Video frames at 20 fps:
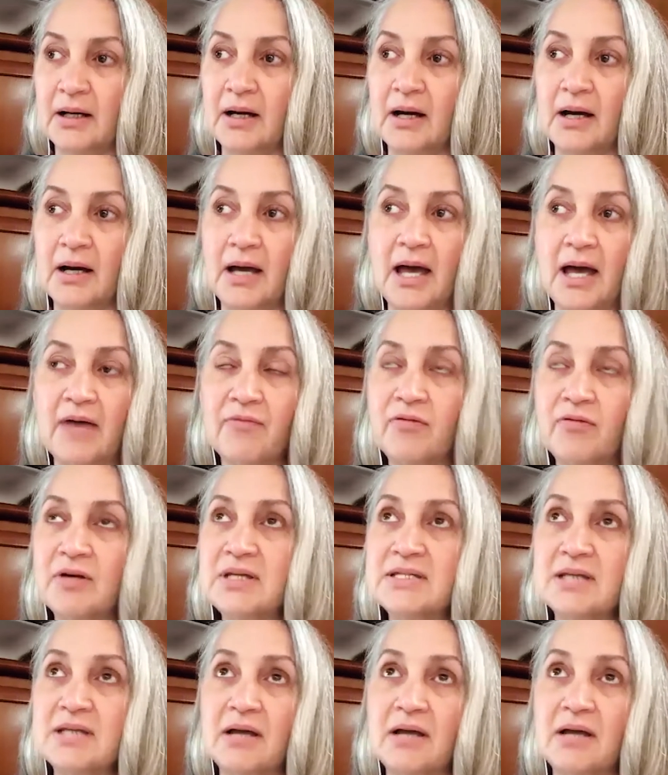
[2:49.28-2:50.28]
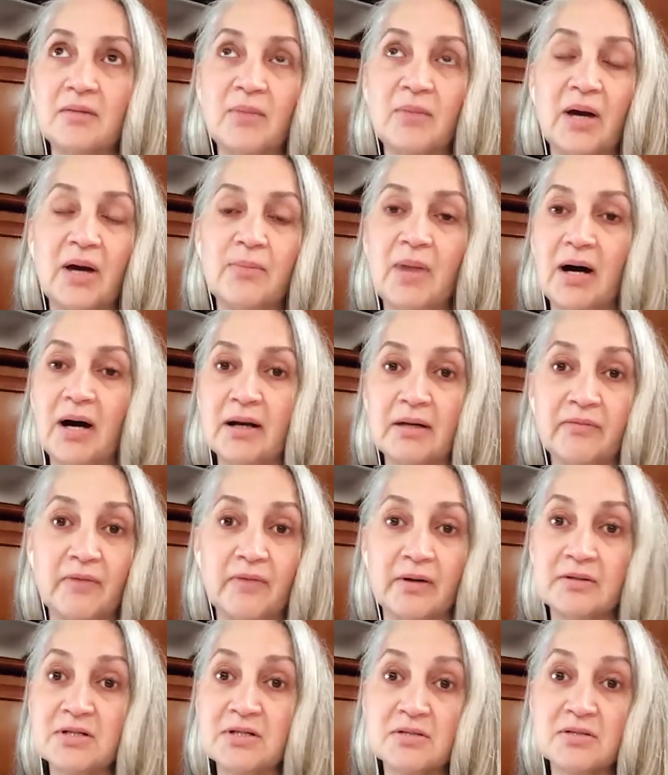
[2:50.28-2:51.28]
Every cell in my body
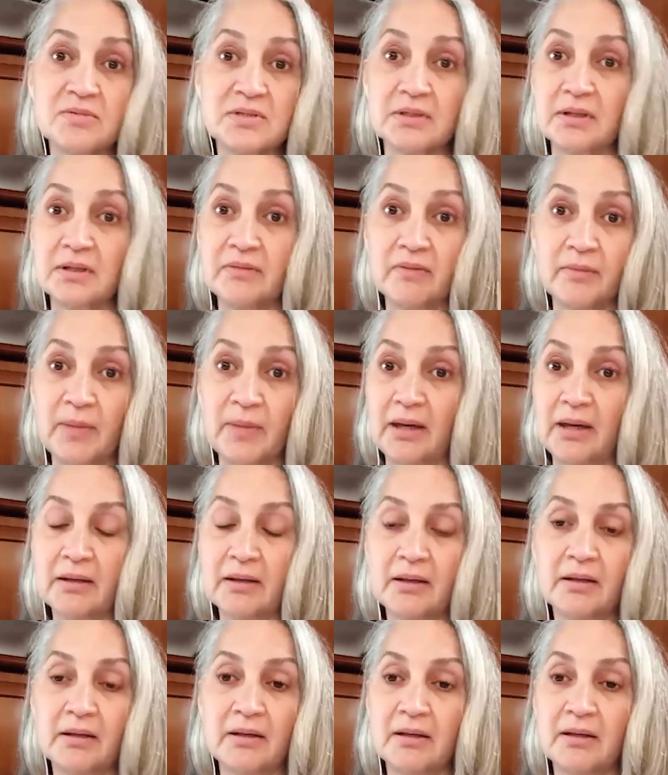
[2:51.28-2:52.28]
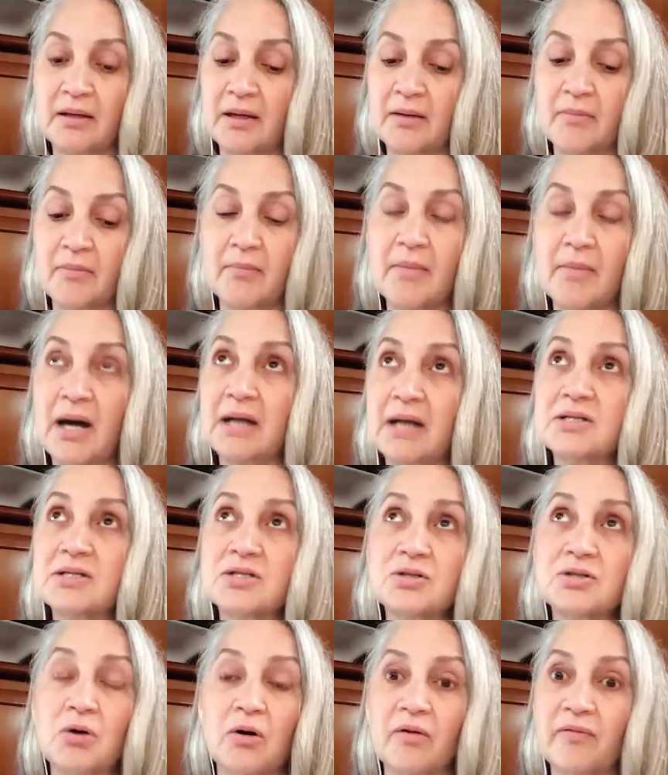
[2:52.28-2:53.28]
felt she was leaving me. My
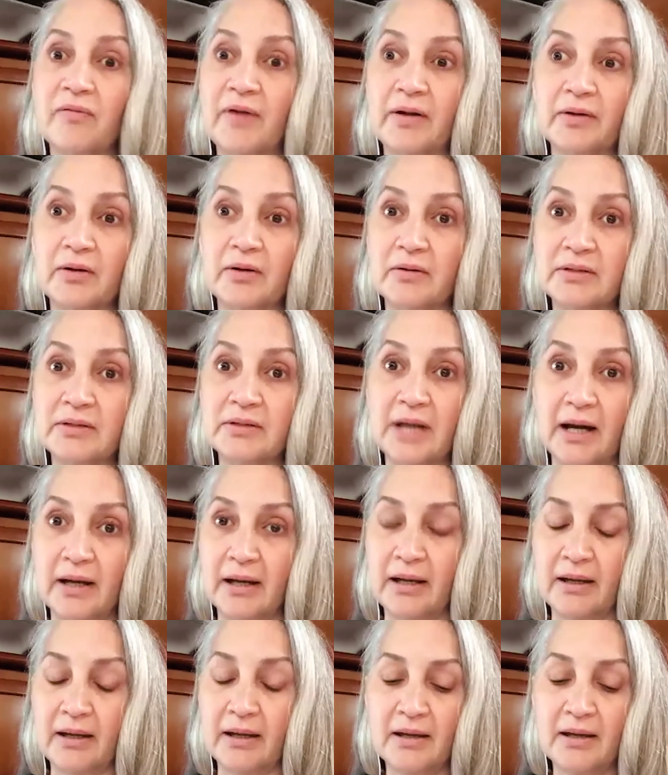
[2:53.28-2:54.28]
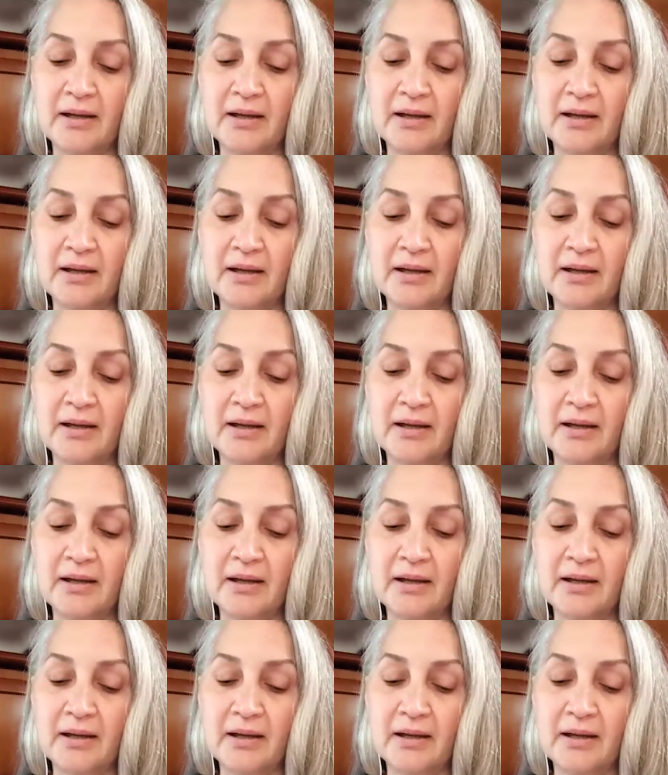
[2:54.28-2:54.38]
soul felt her dying.